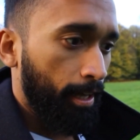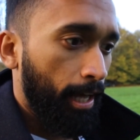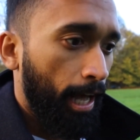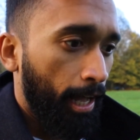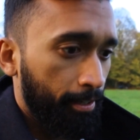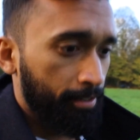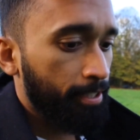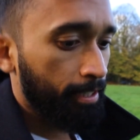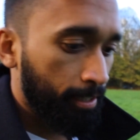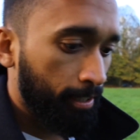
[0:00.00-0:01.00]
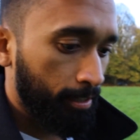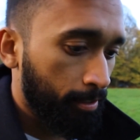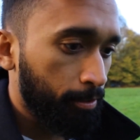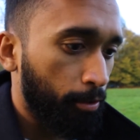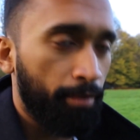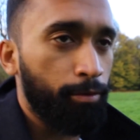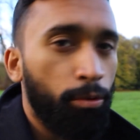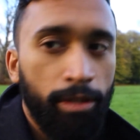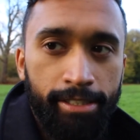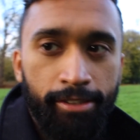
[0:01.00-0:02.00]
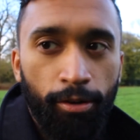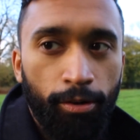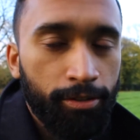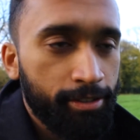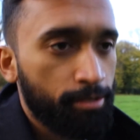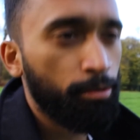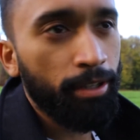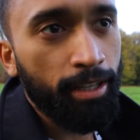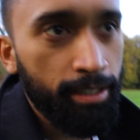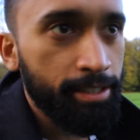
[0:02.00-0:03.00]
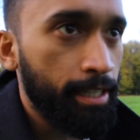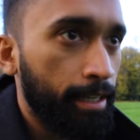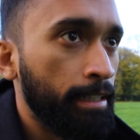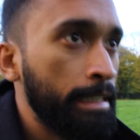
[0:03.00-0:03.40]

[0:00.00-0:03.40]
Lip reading: And you're having all these thoughts, all the cliche,